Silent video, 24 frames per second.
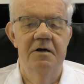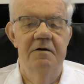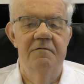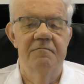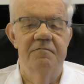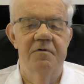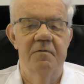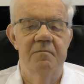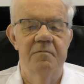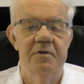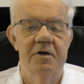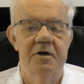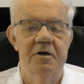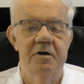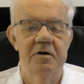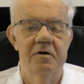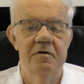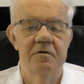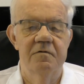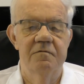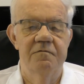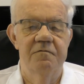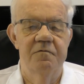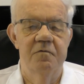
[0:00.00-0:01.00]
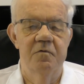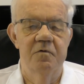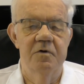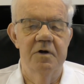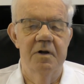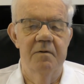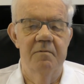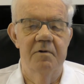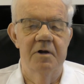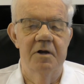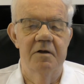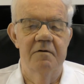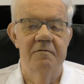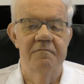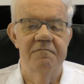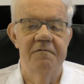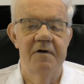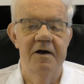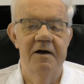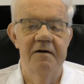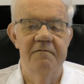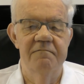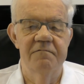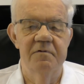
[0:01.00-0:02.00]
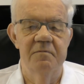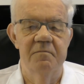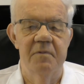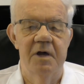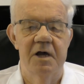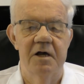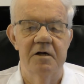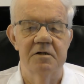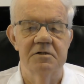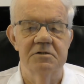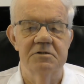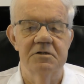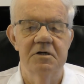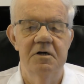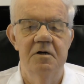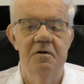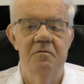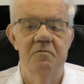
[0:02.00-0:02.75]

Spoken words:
from the Code 4005 amount